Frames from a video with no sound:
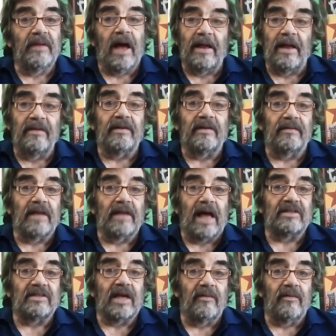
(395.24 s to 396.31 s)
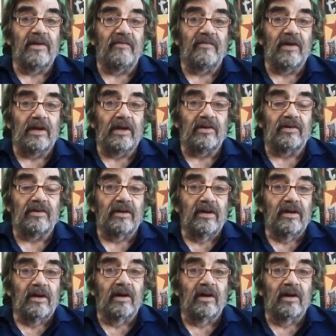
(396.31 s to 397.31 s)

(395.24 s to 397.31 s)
and that's how it finished. A